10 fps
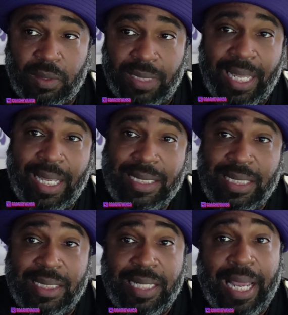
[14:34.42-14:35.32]
That
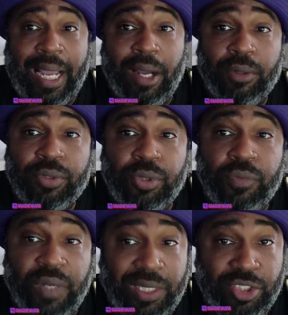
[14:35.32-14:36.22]
is how you
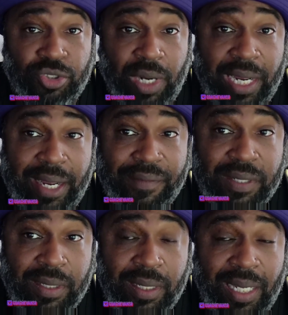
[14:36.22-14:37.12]
finish
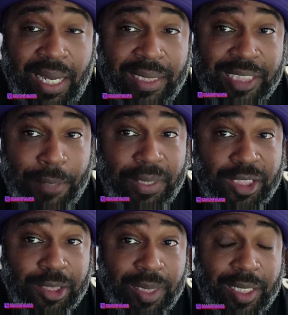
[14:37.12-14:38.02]
drives. And
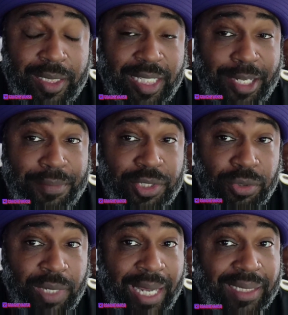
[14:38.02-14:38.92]
championship teams
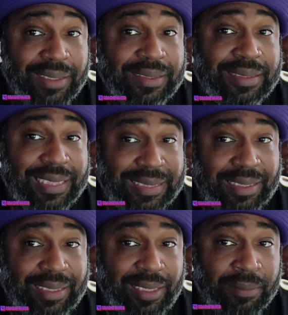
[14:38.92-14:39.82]
do that
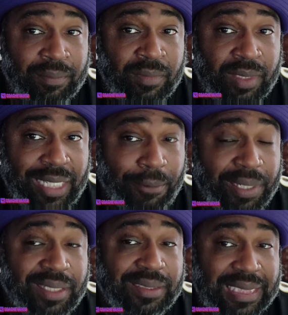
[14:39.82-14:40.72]
consistently. Can
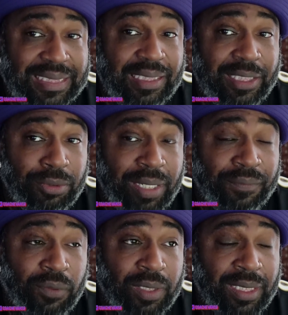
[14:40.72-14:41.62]
we consistently do
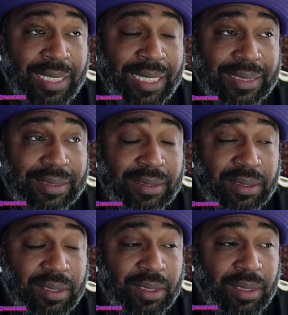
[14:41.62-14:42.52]
that for the
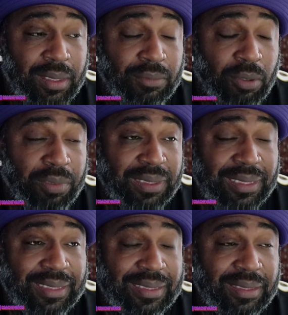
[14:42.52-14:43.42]
next, but we're
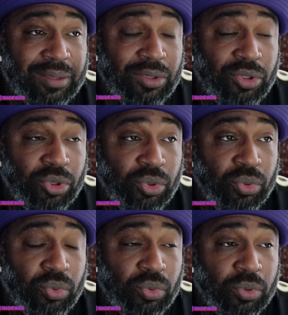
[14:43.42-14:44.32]
six and
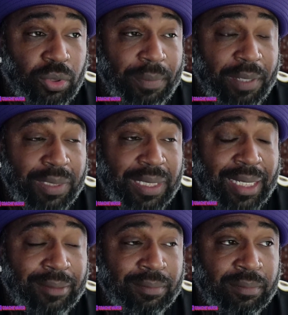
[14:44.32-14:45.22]
two, so I mean we
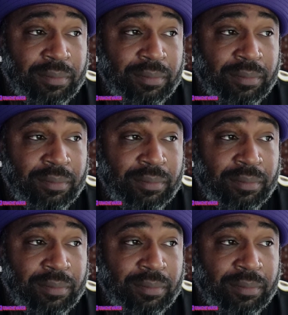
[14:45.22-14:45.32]
got